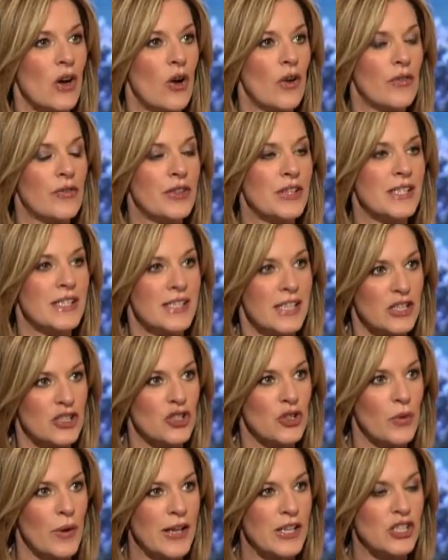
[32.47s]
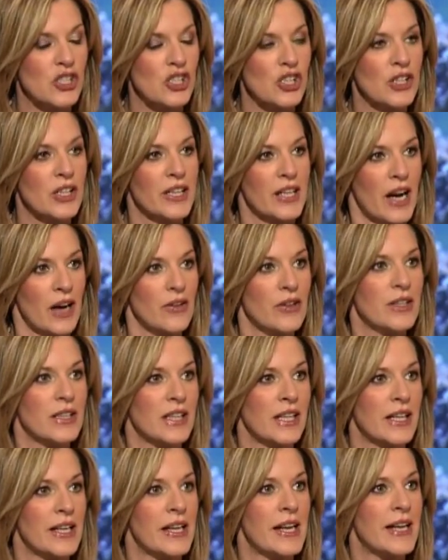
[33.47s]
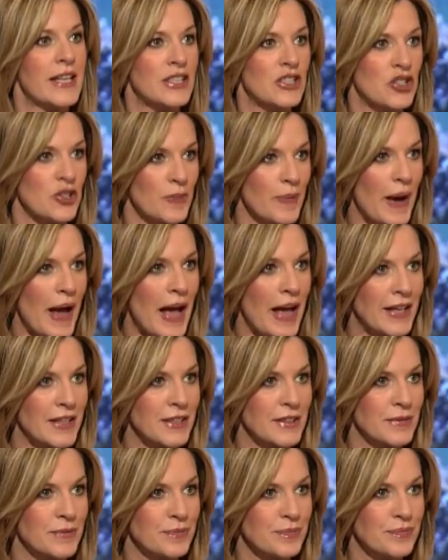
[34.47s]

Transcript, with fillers: of the situation currently in Japan?